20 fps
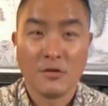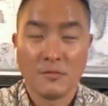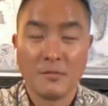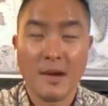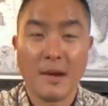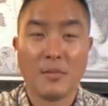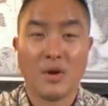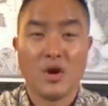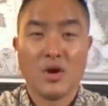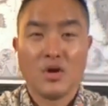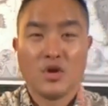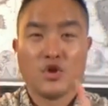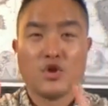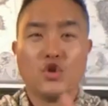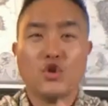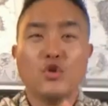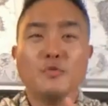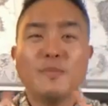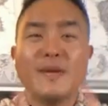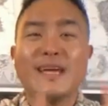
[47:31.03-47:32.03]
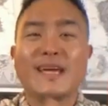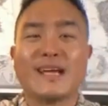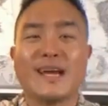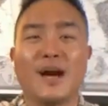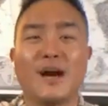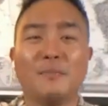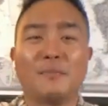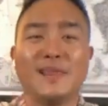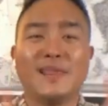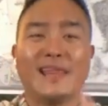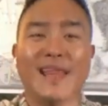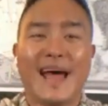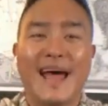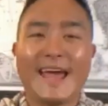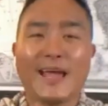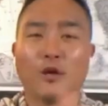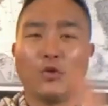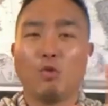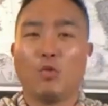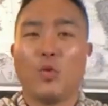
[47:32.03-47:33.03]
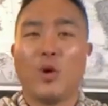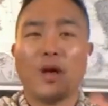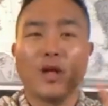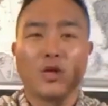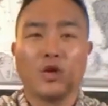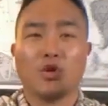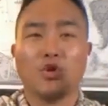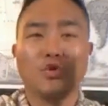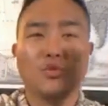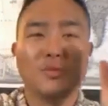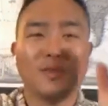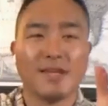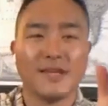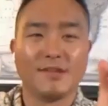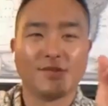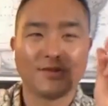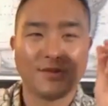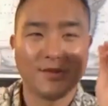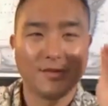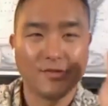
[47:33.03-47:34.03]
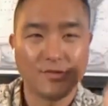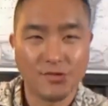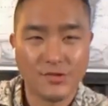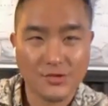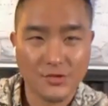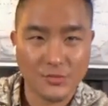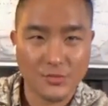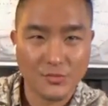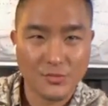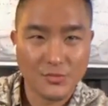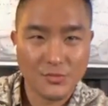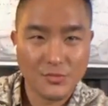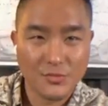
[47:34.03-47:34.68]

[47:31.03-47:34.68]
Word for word: Remember, you become like what you listen to.